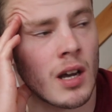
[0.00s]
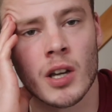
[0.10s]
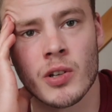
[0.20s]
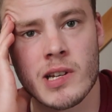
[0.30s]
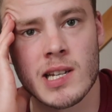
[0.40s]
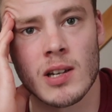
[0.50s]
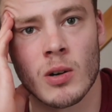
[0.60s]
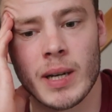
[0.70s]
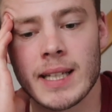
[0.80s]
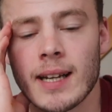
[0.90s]
I usually,
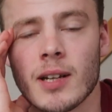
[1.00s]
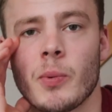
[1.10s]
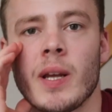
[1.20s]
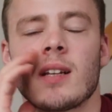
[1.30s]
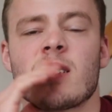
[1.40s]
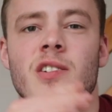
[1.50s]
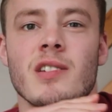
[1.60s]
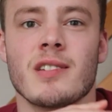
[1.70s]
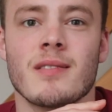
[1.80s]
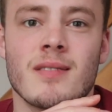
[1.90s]
on my deload week,
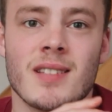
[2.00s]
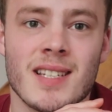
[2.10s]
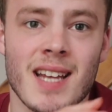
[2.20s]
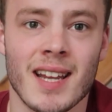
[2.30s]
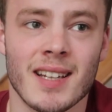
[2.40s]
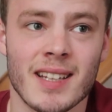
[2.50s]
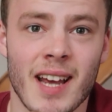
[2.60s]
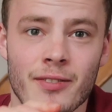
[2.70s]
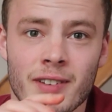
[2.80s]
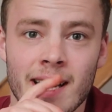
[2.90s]
just take
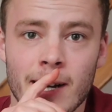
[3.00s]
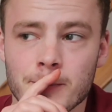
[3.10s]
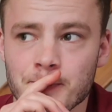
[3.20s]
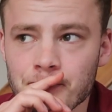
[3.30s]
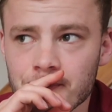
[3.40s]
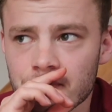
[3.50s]
caffeine out,